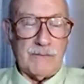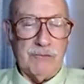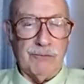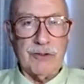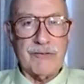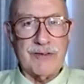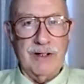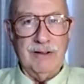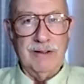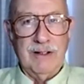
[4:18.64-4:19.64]
Fort
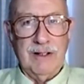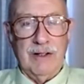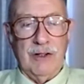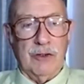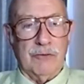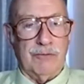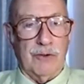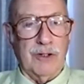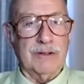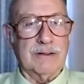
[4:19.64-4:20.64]
Sill,
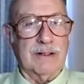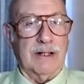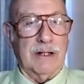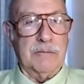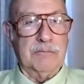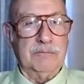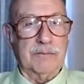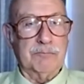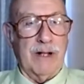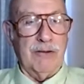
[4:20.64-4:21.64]
Fort
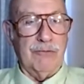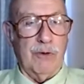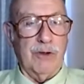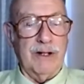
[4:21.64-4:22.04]
Belvoir,